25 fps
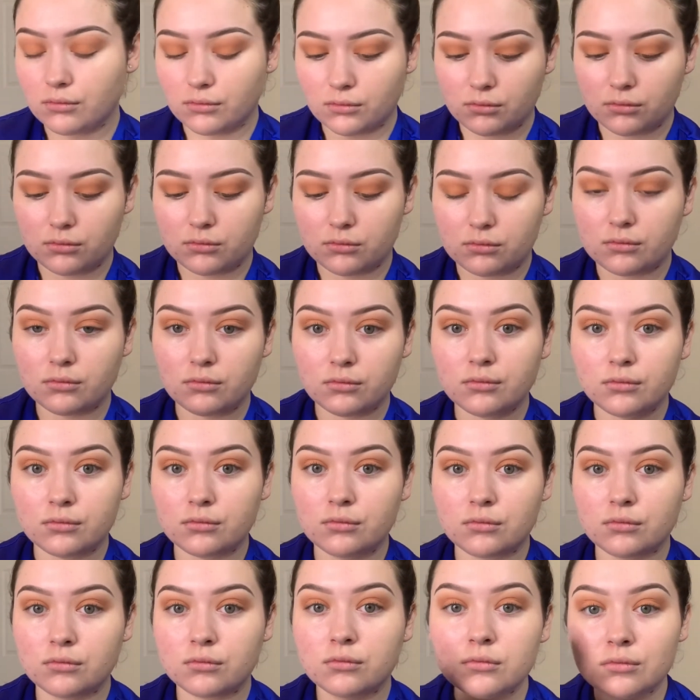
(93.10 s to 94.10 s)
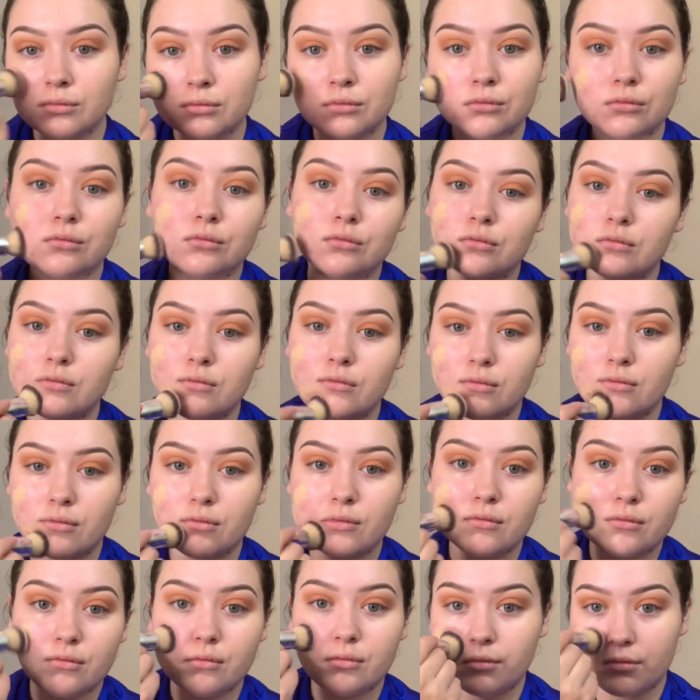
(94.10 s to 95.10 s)

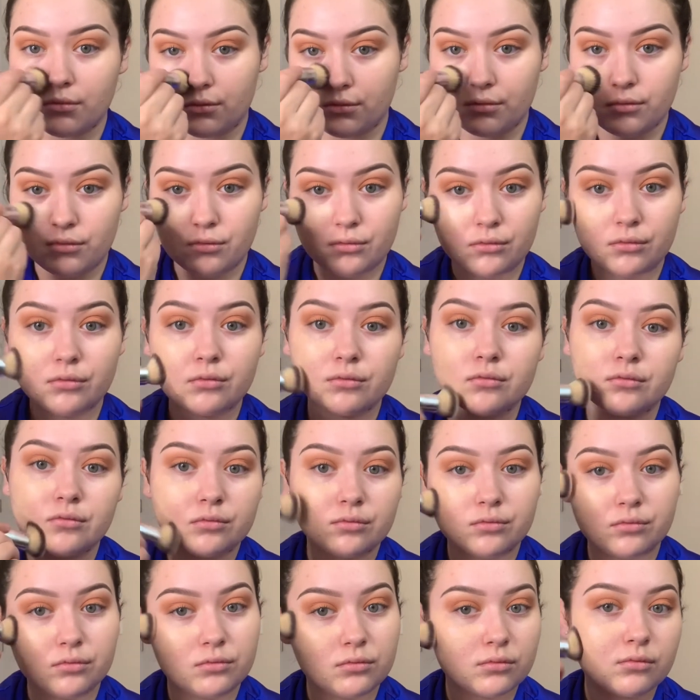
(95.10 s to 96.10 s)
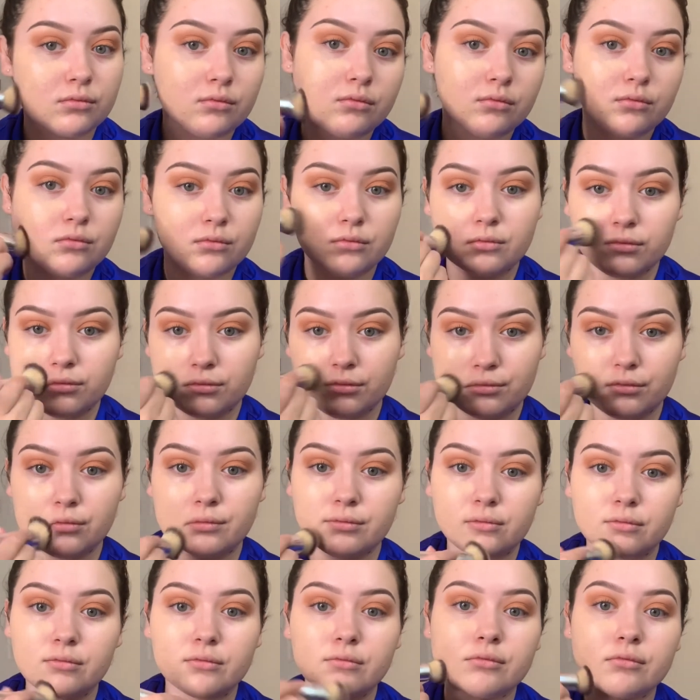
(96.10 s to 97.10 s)

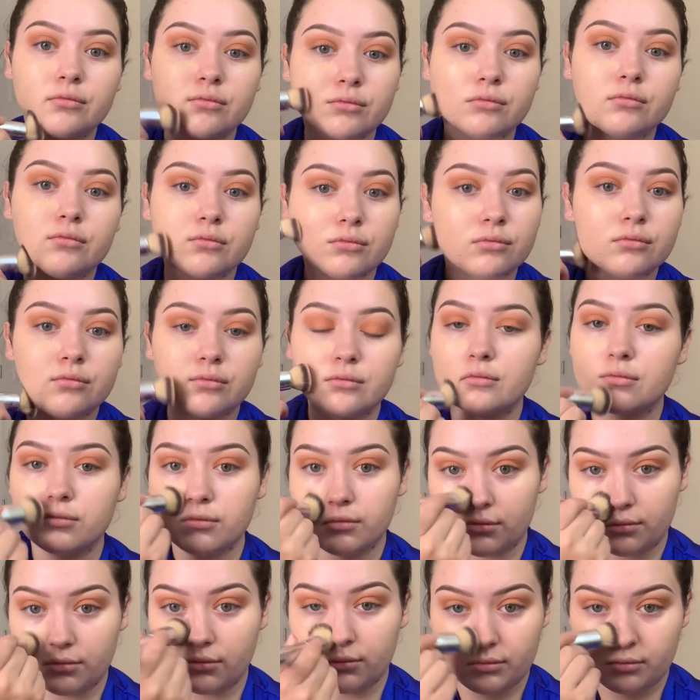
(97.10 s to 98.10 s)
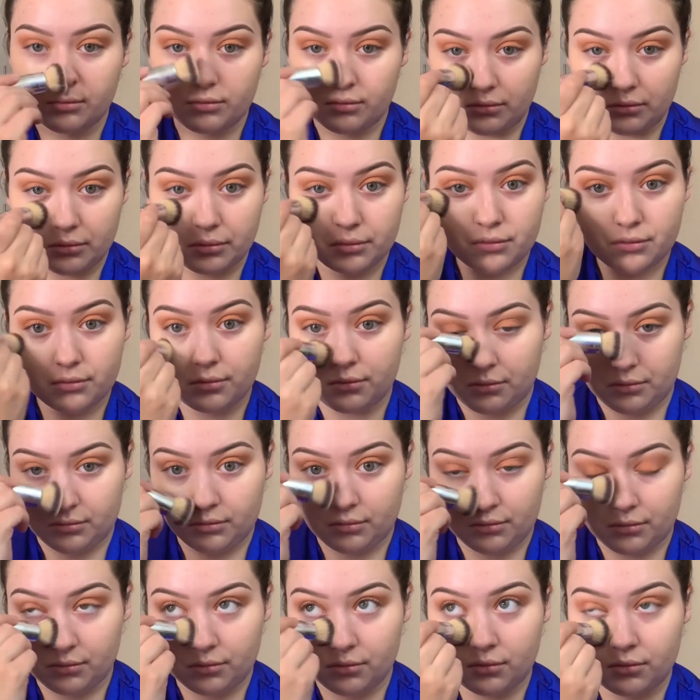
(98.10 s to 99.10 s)

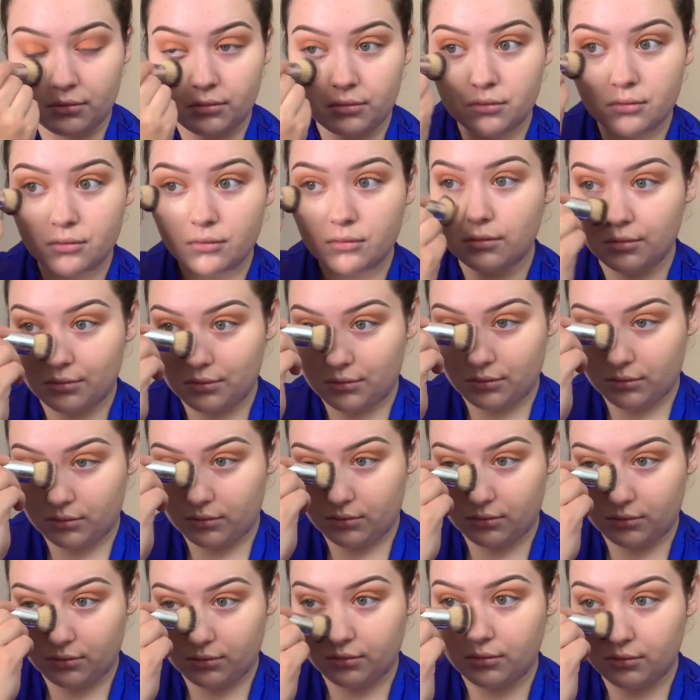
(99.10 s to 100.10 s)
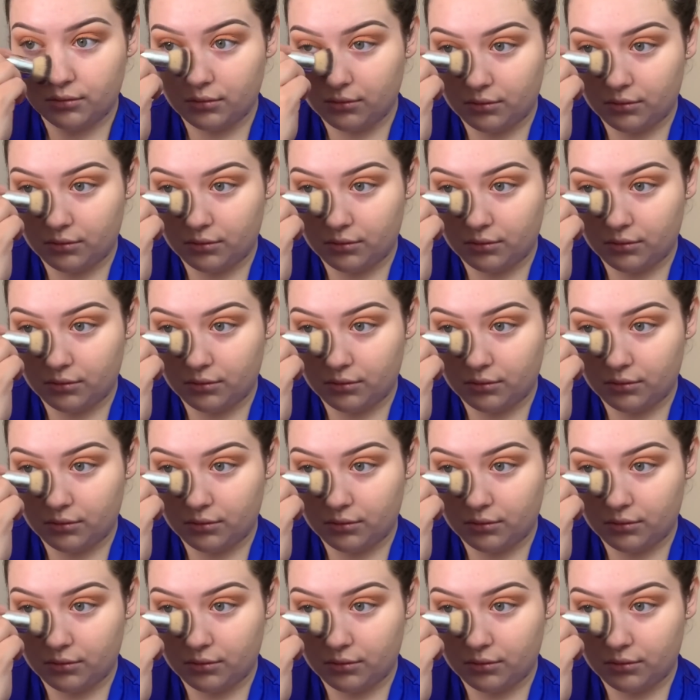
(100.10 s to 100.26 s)
[no speech]